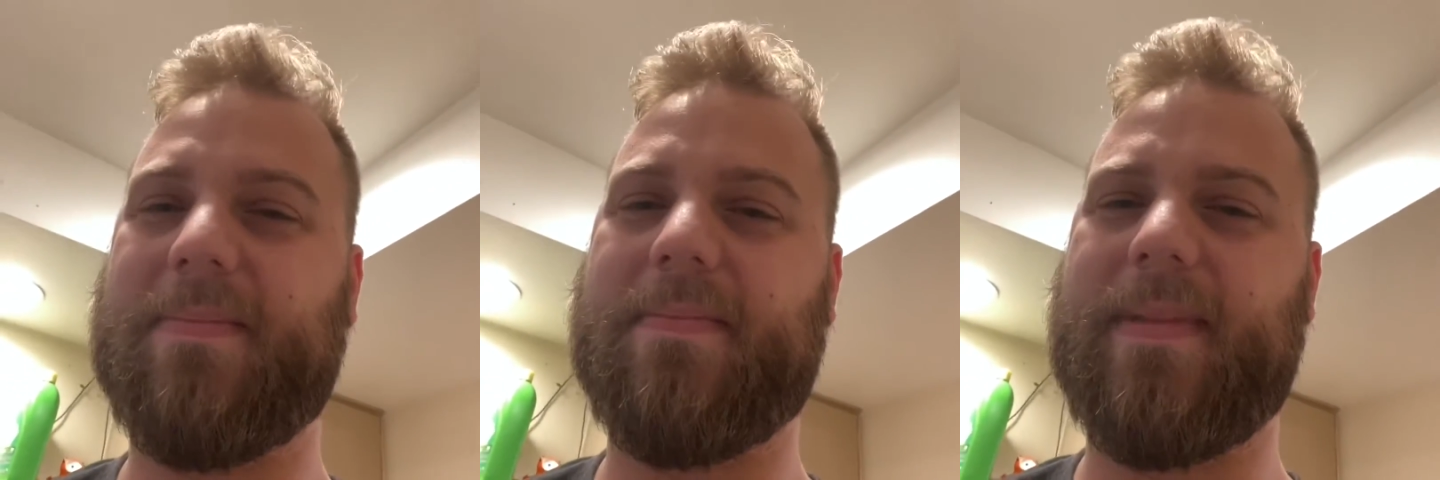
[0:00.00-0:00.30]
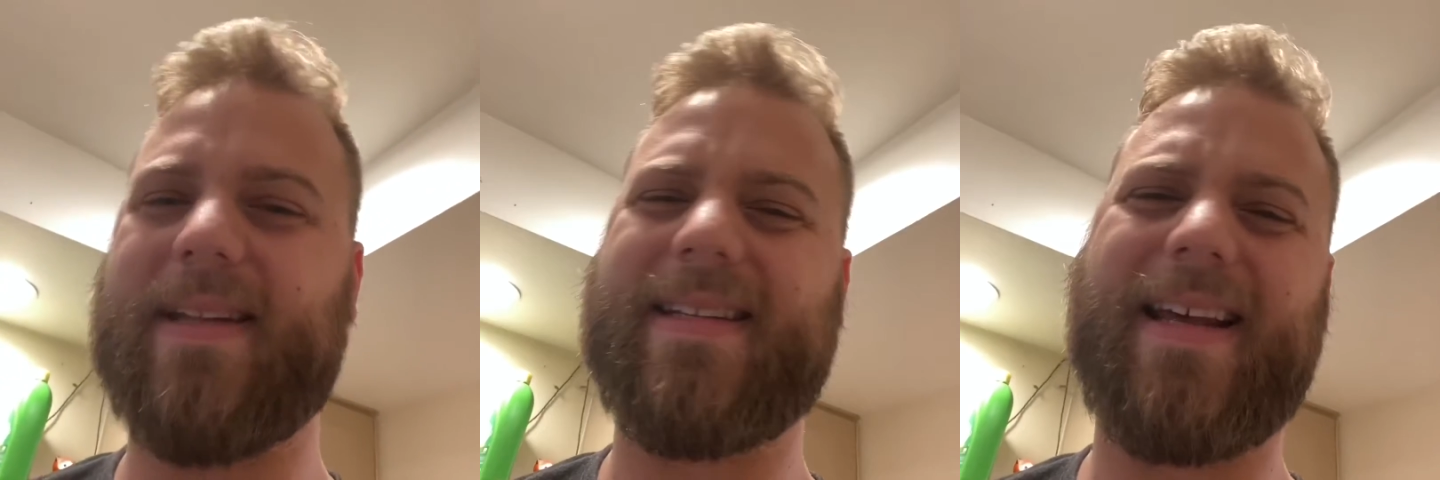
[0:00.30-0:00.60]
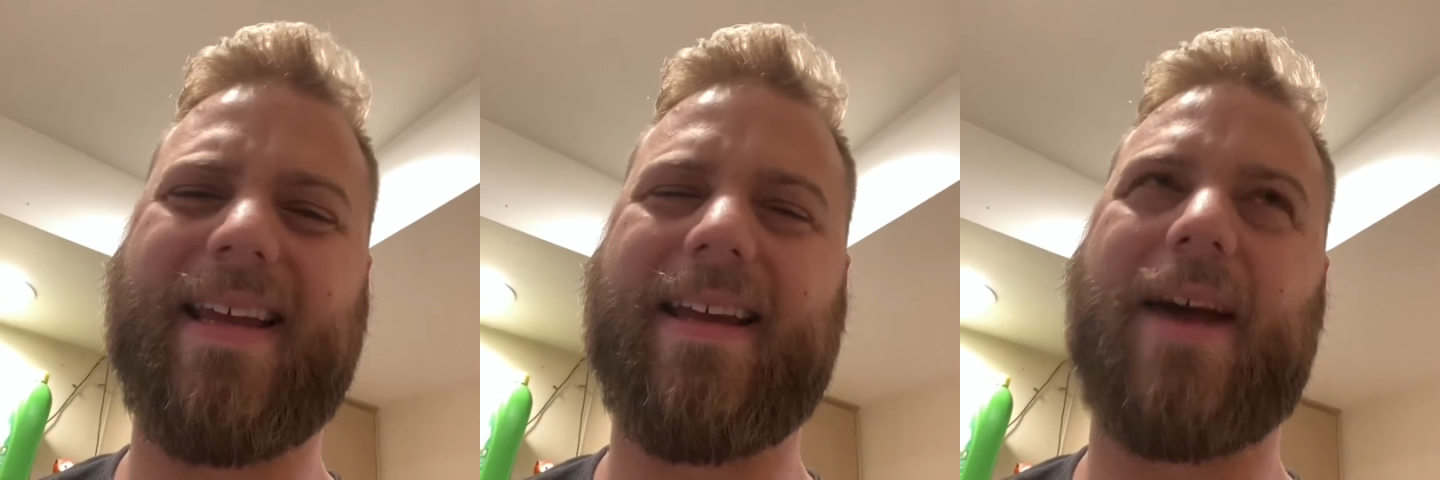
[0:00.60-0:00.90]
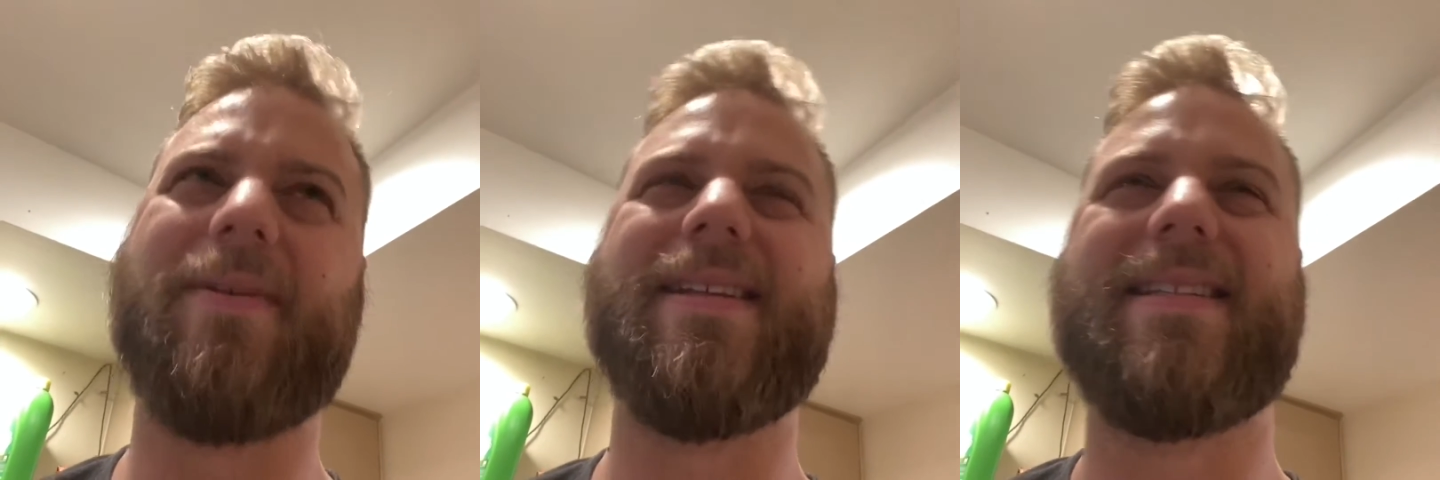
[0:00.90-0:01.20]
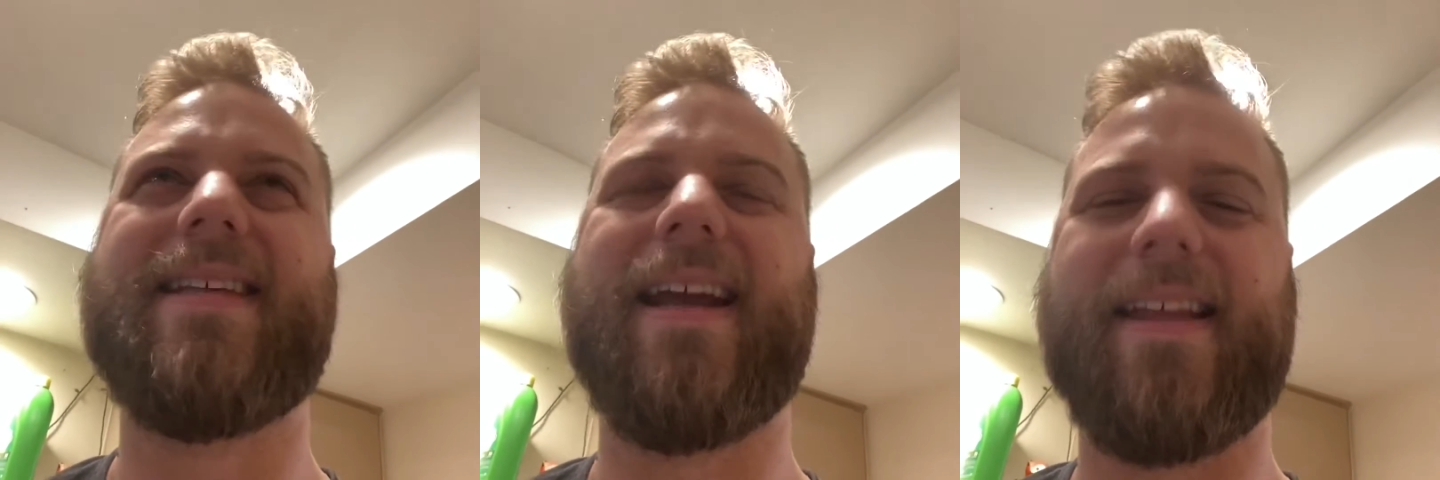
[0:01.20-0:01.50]
it's not like, I wouldn't
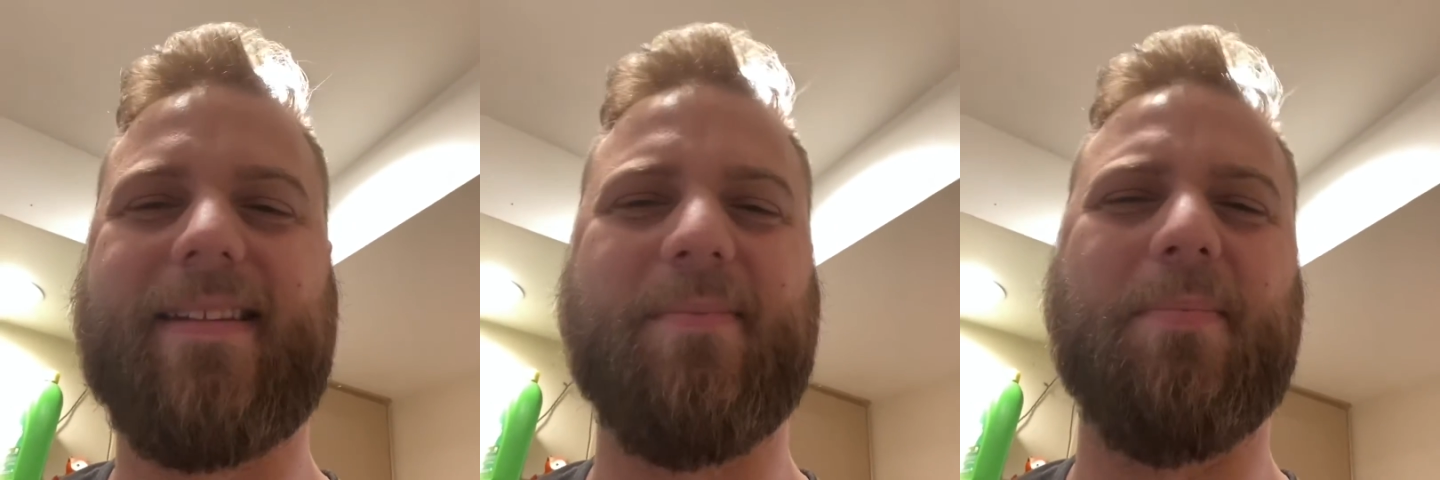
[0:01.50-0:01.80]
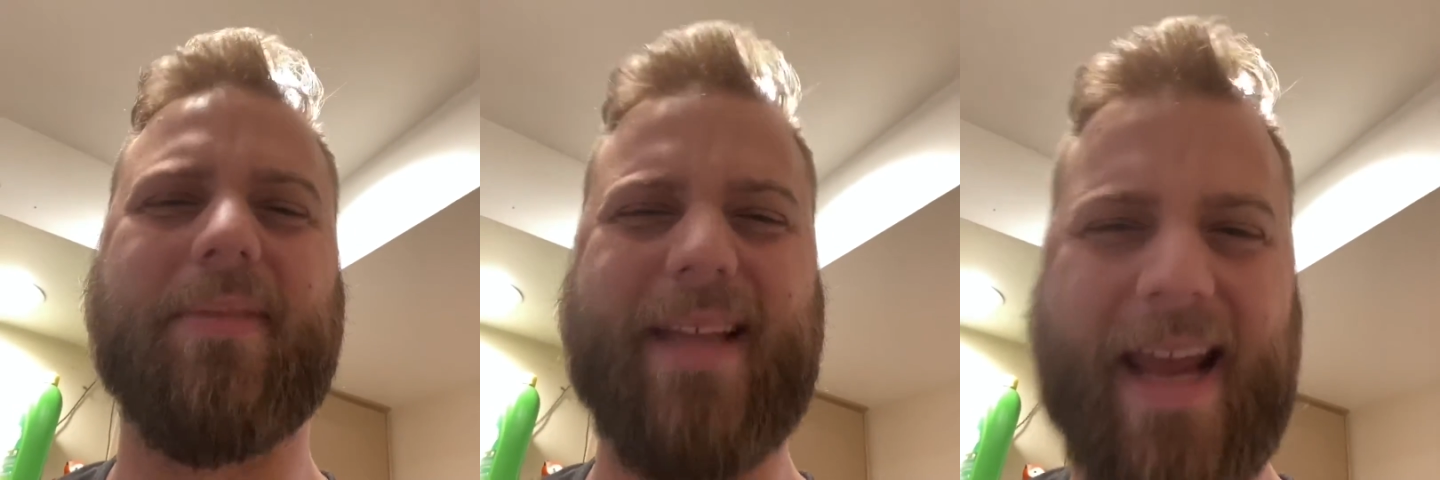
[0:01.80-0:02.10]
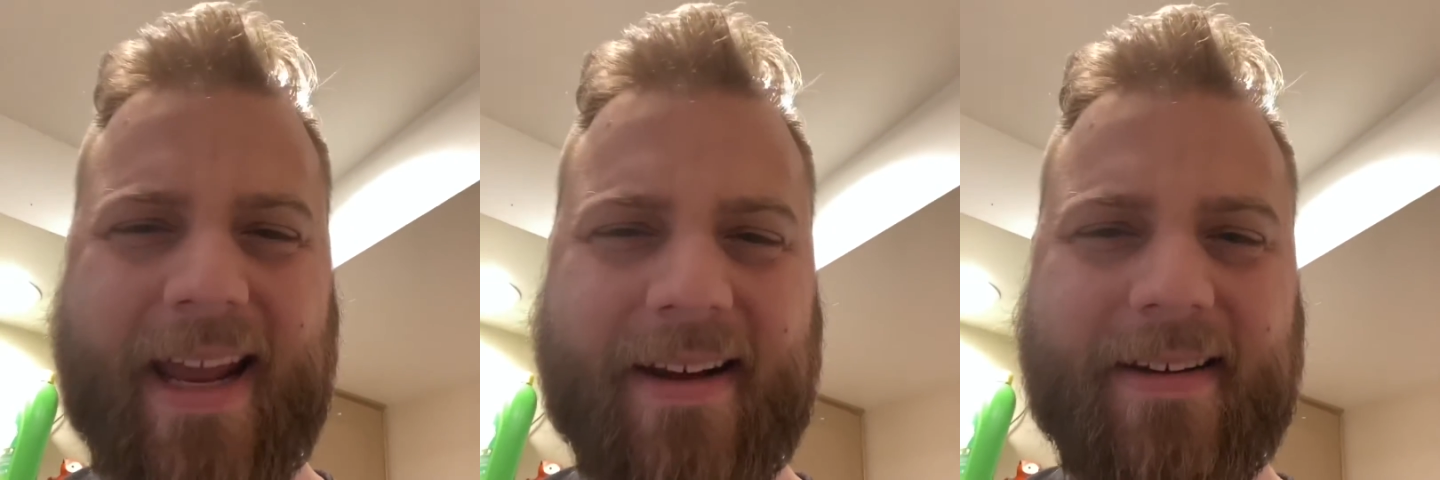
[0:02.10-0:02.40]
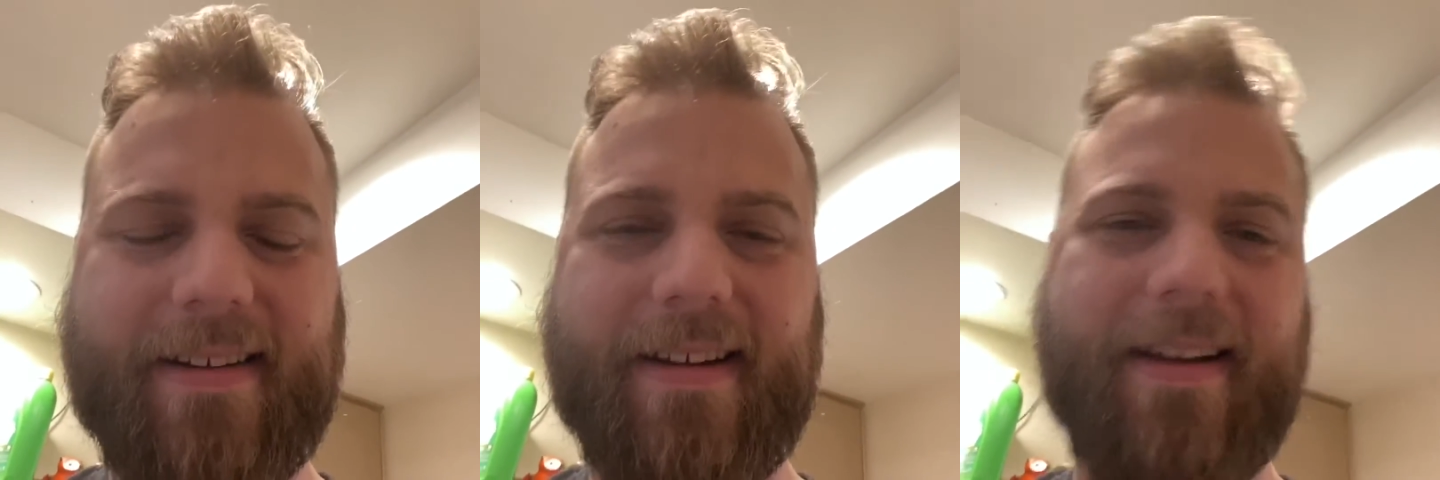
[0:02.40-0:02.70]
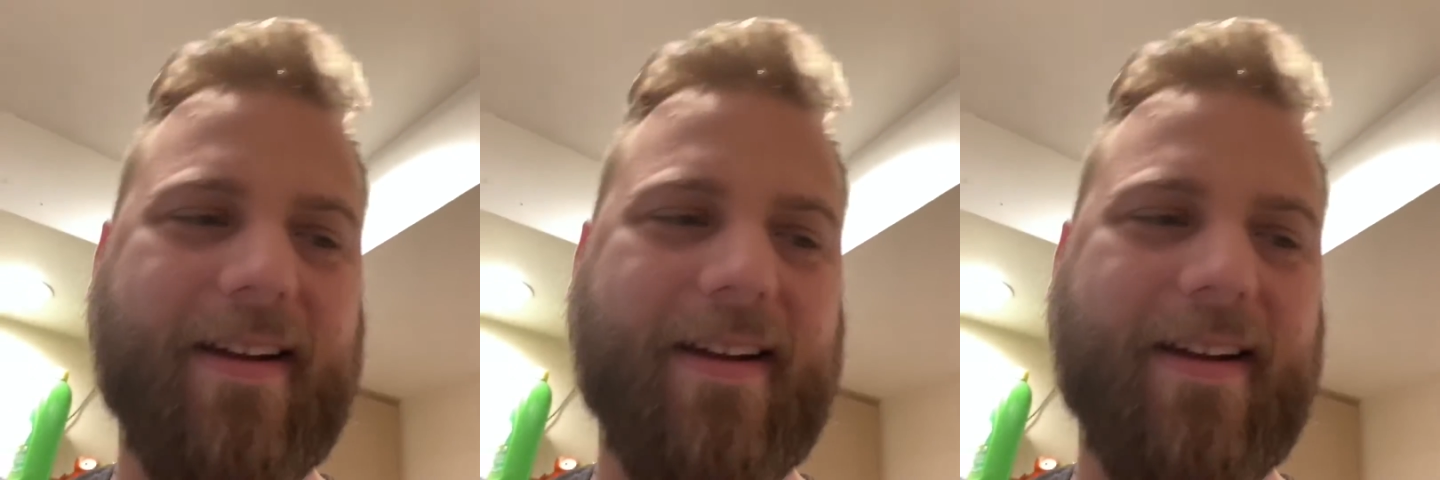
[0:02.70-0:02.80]
say that it's bland,